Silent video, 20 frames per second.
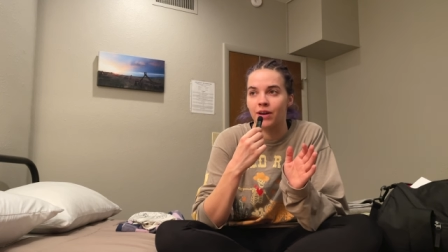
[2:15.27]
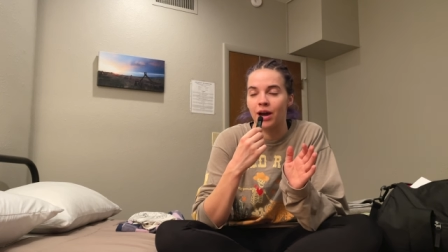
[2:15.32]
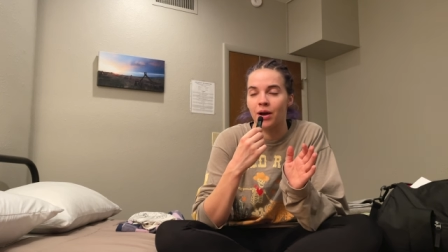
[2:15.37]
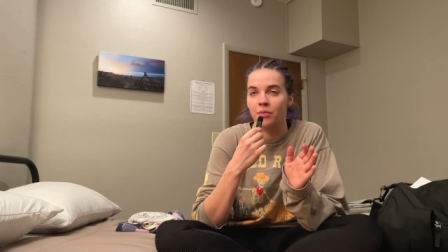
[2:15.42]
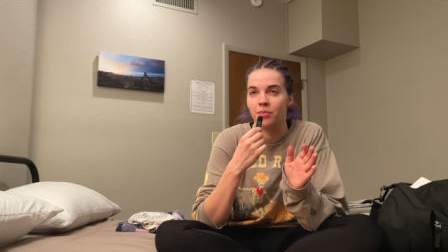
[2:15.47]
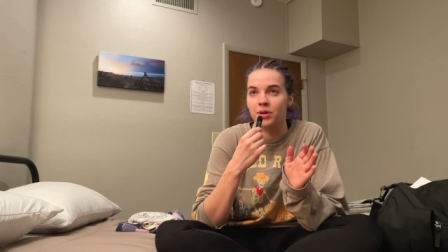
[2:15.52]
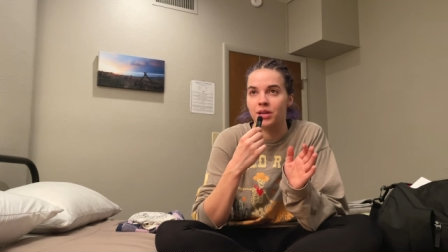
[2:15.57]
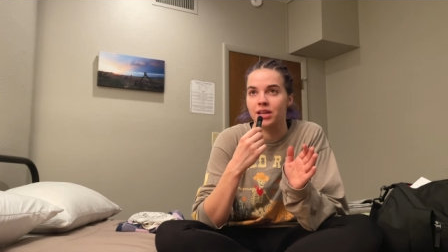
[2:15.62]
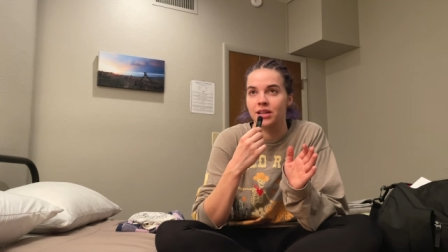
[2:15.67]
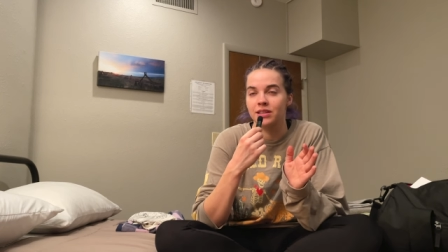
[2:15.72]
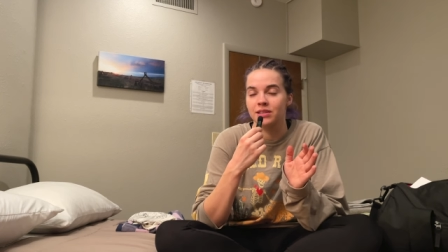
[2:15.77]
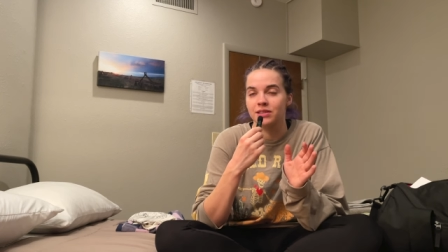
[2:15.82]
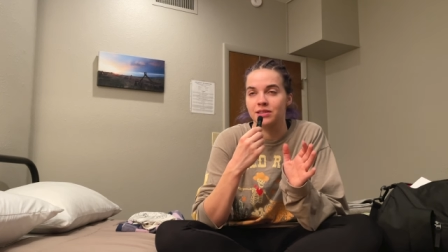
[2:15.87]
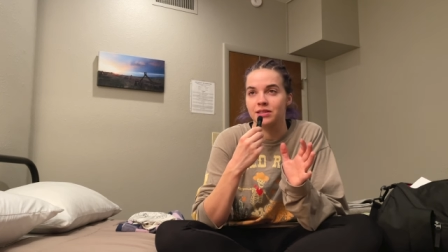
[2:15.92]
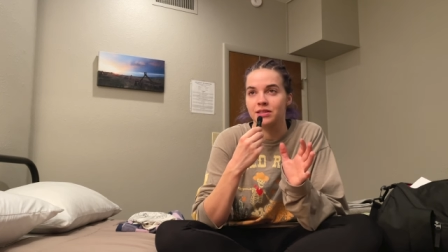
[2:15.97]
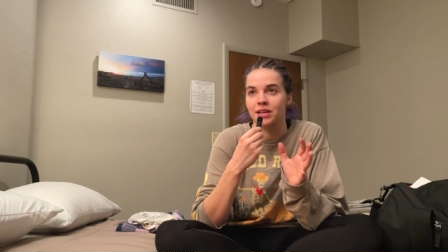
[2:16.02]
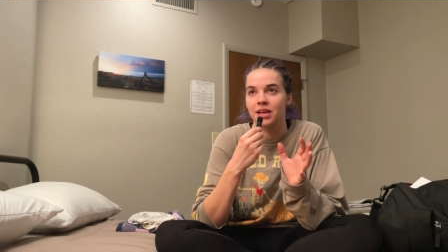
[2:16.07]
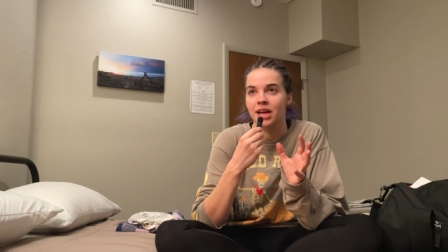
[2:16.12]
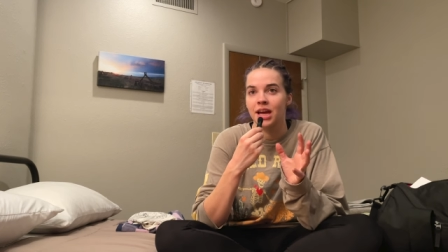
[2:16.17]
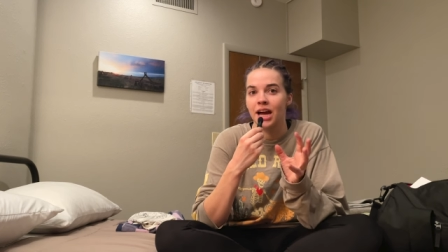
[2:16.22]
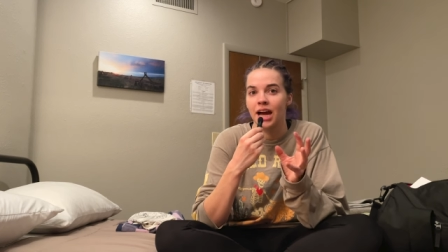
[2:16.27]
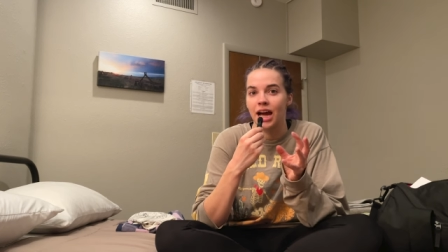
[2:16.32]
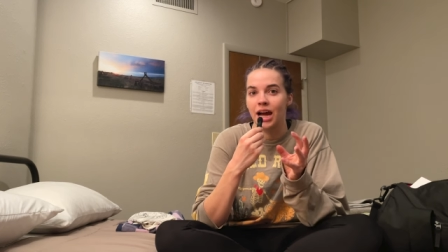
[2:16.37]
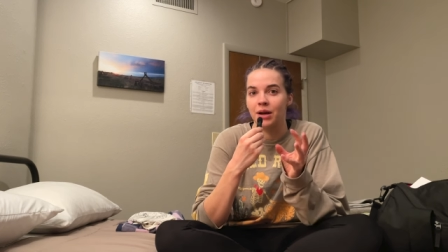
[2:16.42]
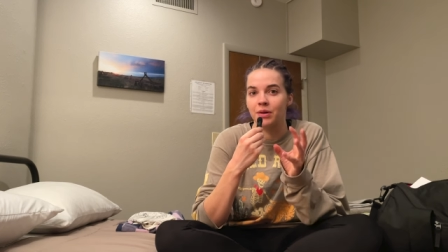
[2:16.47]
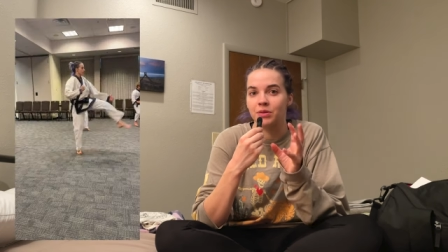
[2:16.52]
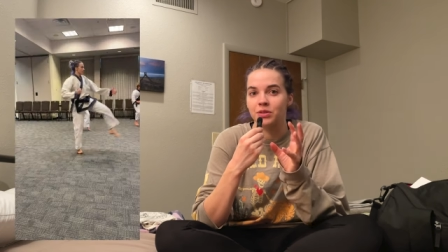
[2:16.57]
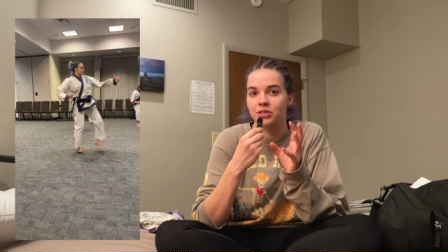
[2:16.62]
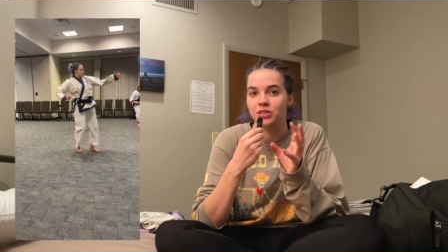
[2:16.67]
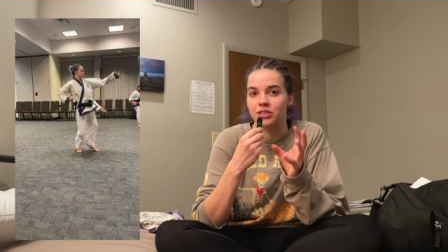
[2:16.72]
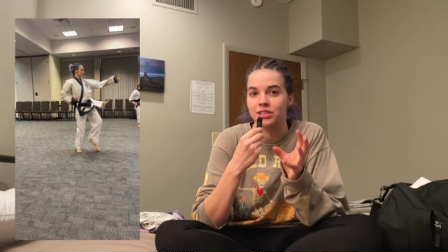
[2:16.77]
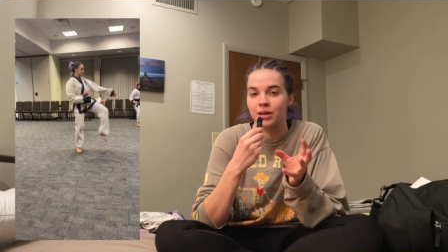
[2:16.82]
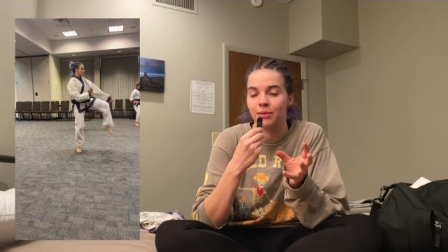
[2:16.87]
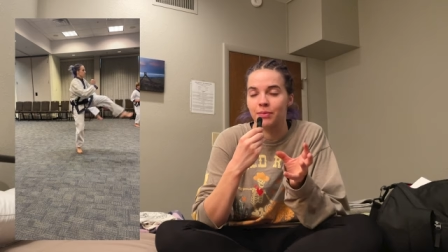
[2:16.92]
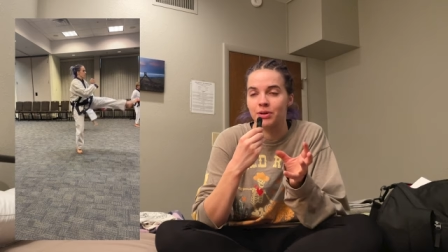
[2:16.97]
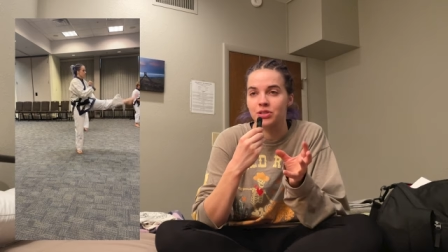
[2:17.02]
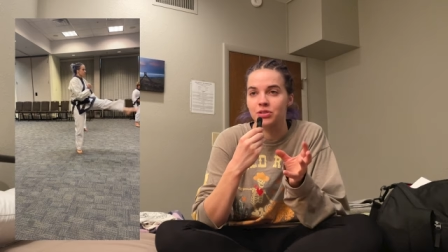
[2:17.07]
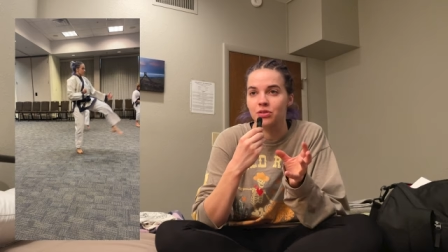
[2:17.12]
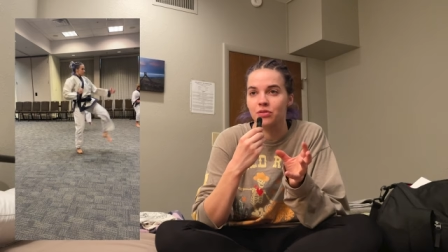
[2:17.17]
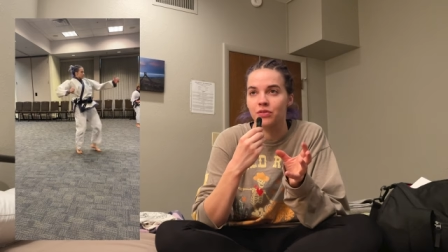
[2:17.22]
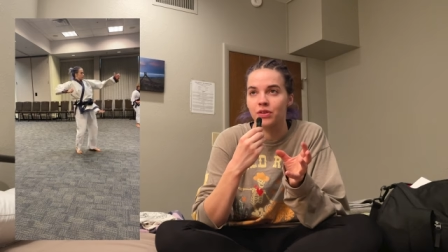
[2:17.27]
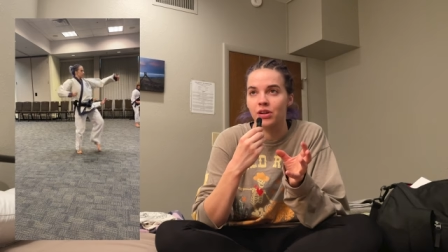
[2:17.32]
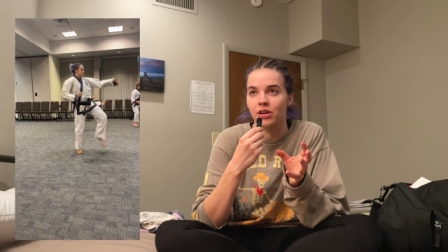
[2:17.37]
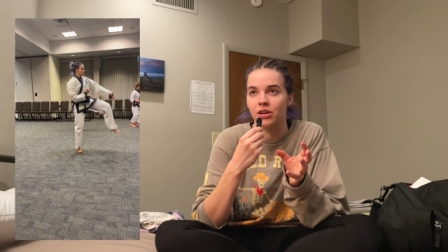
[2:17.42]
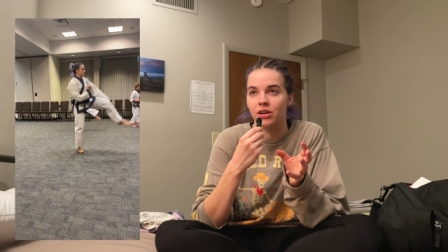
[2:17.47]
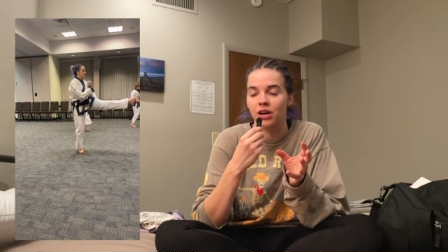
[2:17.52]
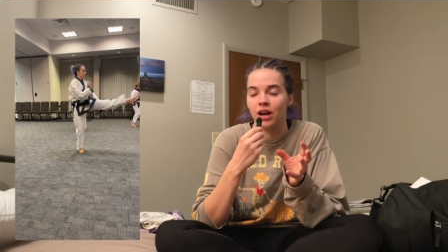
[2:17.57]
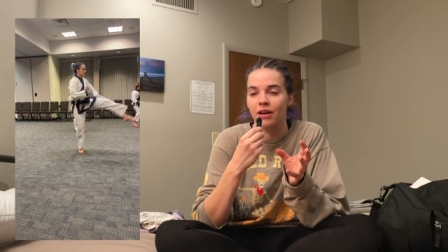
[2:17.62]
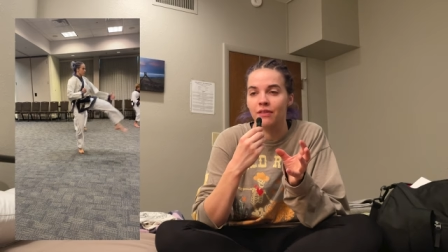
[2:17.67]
out because I was just at muscle failure.